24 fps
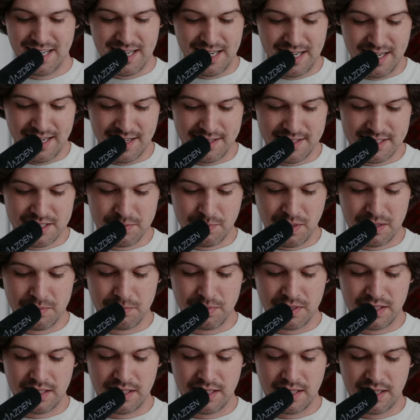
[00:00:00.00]
This might
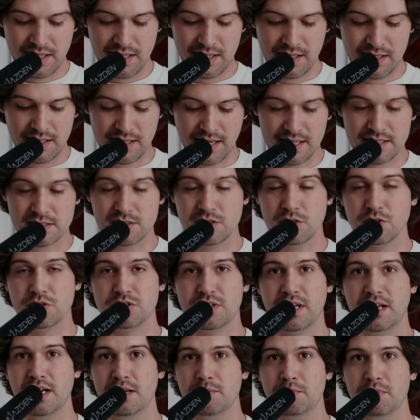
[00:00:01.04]
be a nice little
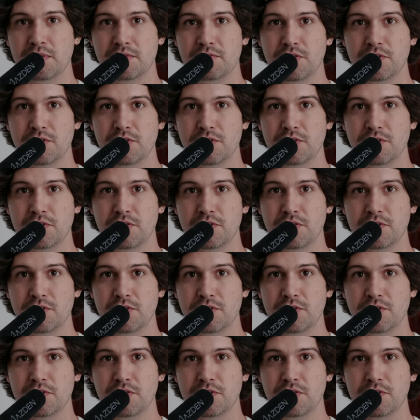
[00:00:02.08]
setup